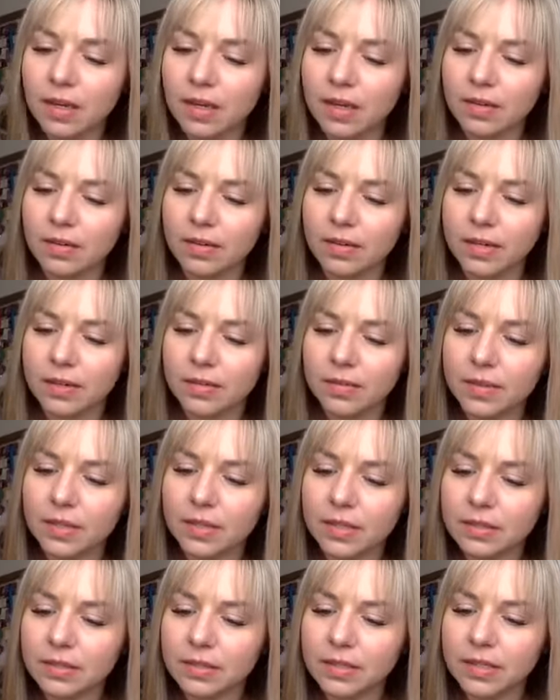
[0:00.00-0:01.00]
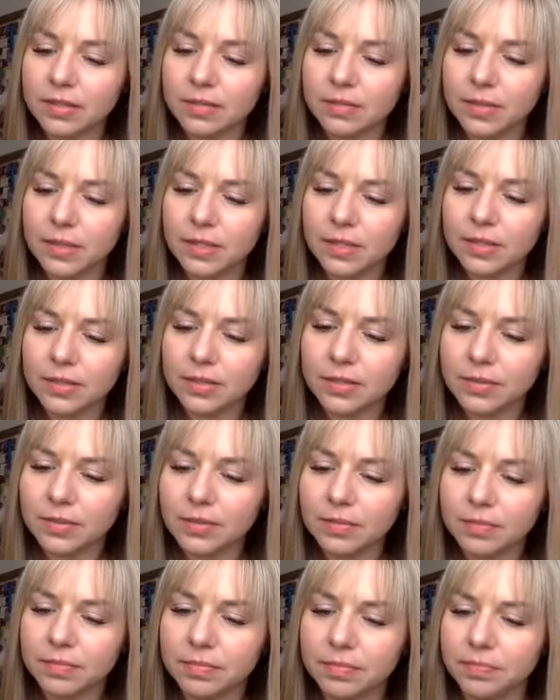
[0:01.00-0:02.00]
All right, what else can
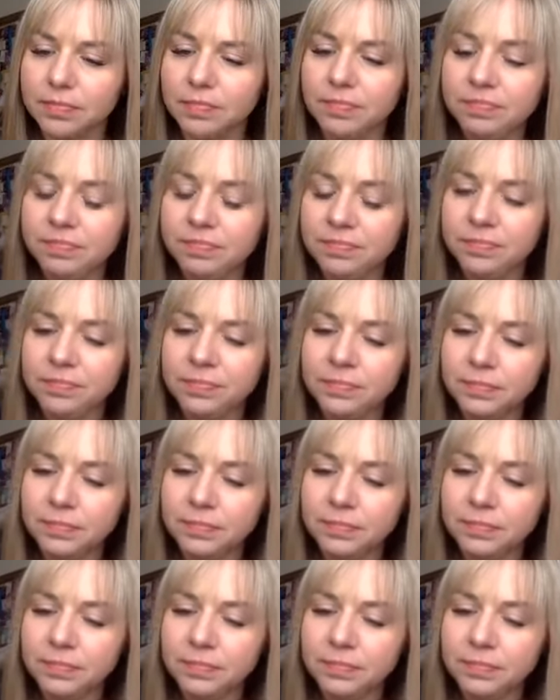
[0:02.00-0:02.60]
we do?